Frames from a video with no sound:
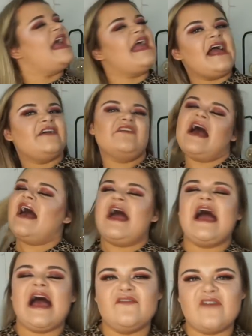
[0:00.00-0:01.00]
I have,
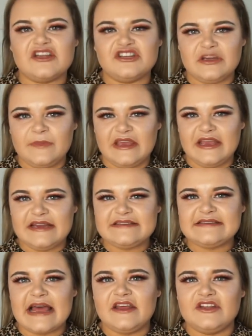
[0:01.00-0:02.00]
I have actually been
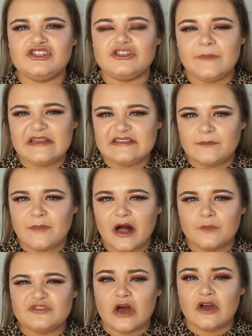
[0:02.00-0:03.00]
selling some bits and
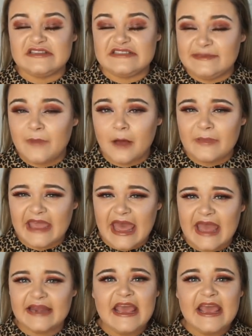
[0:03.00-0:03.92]
bobs on Depop again.